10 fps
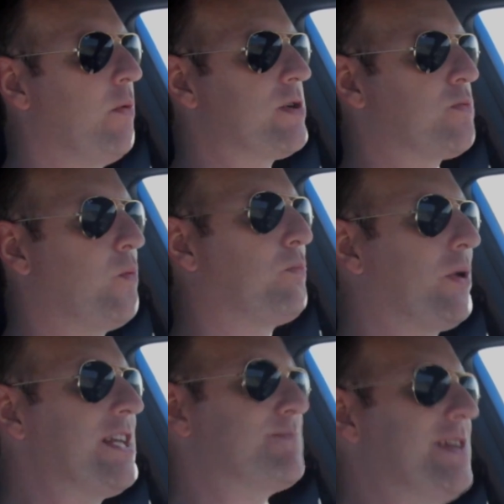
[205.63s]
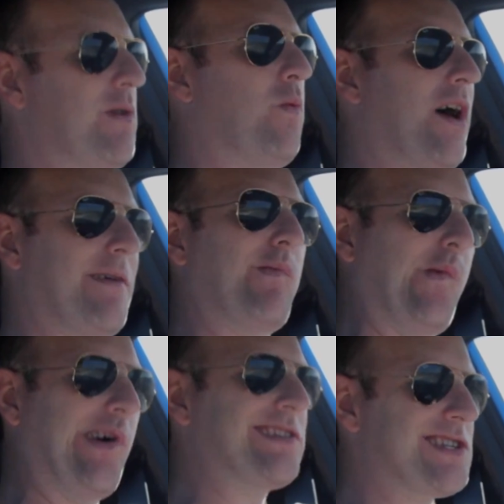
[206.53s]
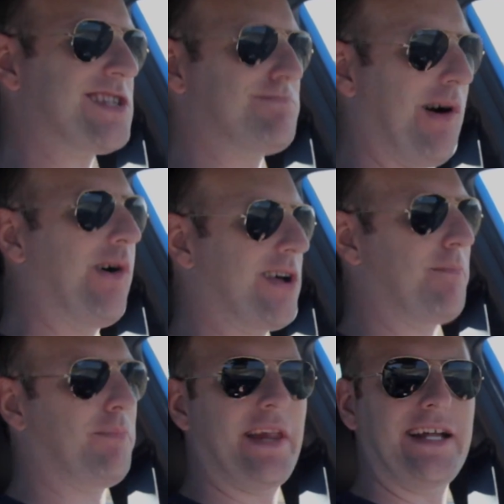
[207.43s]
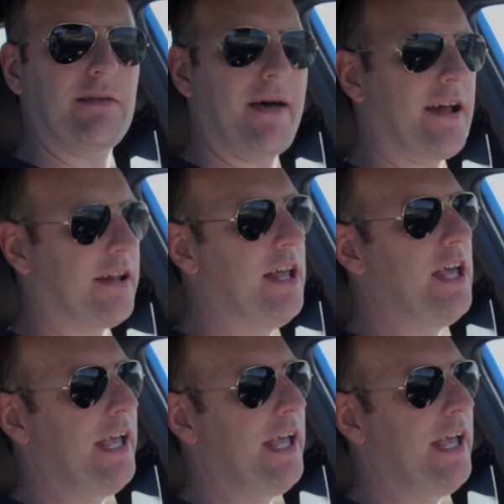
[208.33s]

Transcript: which brings me to why one small complaint about it.